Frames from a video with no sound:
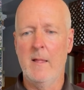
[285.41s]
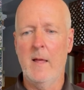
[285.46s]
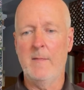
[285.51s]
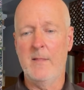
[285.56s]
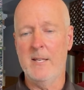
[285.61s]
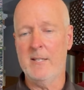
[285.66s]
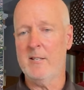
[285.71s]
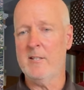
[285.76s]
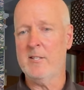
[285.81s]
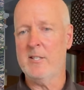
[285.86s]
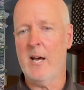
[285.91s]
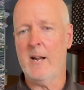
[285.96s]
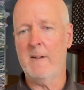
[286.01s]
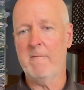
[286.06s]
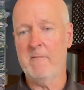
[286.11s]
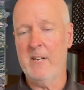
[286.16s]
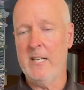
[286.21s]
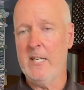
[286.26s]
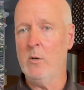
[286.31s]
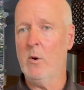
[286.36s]
This is not a
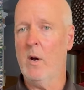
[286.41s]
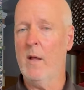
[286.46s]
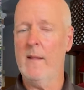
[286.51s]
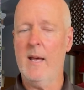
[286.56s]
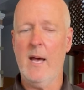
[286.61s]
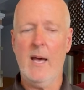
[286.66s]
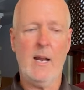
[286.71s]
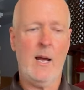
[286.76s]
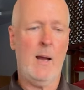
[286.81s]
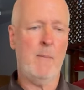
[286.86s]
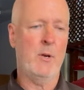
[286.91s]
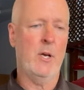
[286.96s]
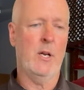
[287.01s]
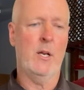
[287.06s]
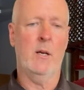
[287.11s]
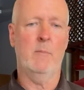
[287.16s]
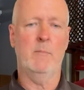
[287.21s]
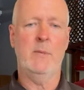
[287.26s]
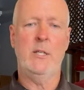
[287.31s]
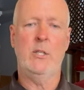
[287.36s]
video on that. I'm going
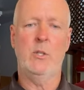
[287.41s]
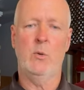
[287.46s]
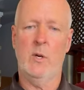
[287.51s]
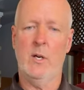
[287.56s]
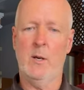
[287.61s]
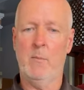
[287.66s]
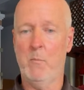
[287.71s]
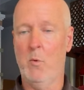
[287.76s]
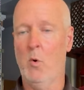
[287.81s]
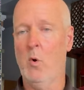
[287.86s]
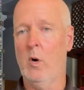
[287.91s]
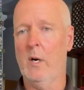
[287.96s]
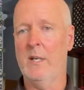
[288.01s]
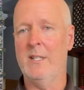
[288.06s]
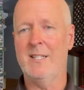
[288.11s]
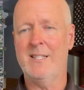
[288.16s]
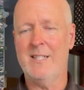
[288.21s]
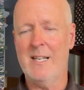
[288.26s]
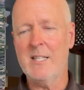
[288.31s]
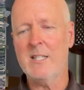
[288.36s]
to be doing a more
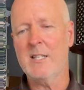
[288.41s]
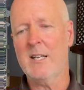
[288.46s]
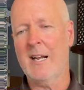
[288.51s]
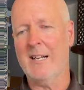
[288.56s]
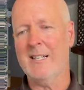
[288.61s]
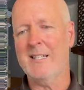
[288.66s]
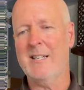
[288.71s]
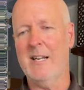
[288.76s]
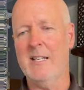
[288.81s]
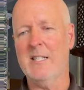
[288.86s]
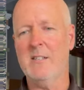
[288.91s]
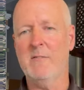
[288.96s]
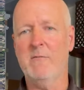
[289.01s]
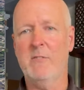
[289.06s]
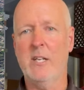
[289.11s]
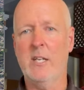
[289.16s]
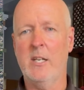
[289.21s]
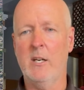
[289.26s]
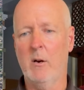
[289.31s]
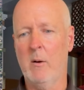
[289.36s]
extensive
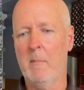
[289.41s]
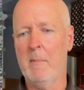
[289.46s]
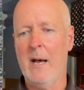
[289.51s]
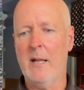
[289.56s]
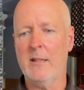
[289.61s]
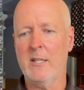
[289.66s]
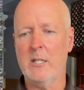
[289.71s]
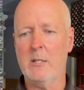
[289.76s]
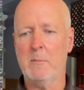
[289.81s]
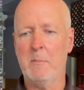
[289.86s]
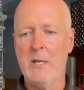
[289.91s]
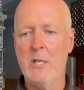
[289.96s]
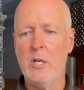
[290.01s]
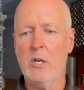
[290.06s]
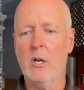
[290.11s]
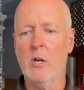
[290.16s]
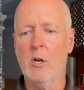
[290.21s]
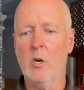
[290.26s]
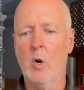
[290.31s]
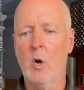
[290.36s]
video about this, but you
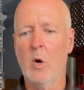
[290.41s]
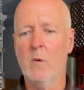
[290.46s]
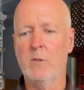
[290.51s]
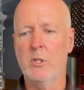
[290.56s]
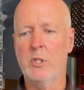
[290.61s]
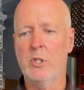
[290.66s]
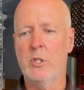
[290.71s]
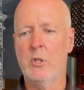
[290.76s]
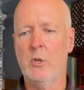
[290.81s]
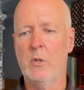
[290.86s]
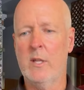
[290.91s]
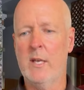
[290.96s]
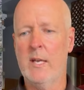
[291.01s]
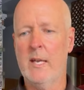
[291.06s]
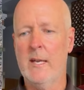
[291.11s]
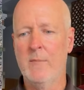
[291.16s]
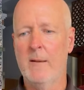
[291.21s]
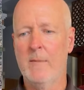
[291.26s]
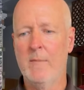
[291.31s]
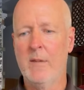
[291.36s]
can go over to the